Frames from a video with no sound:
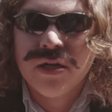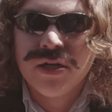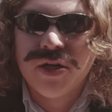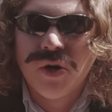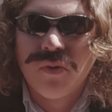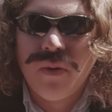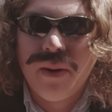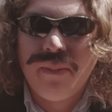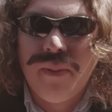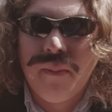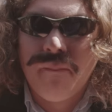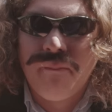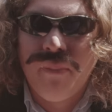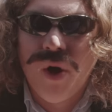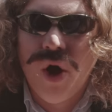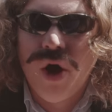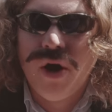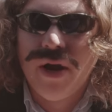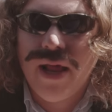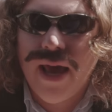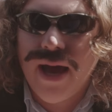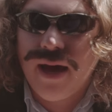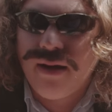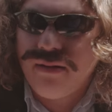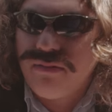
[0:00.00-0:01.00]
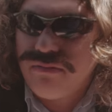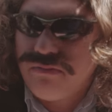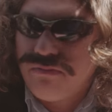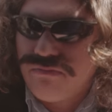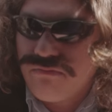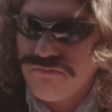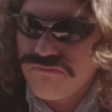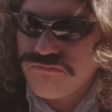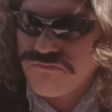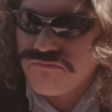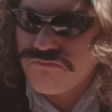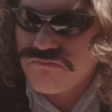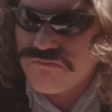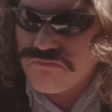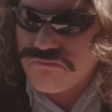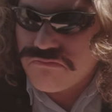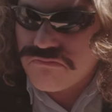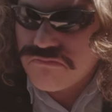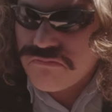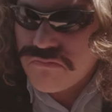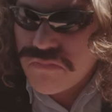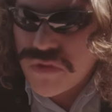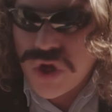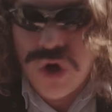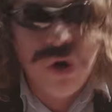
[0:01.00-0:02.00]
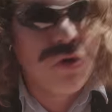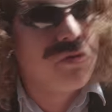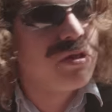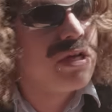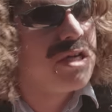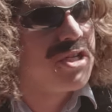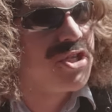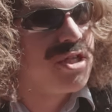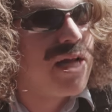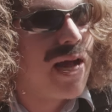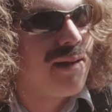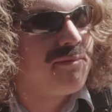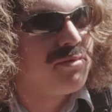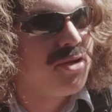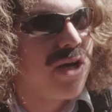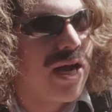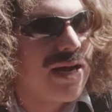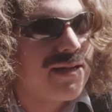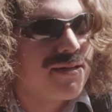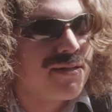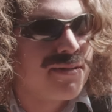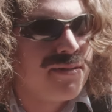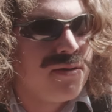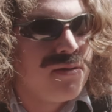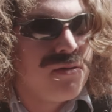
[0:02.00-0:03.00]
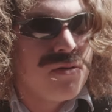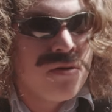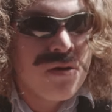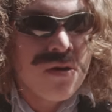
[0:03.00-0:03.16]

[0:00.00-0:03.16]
to whip a burnout on their Snapchats.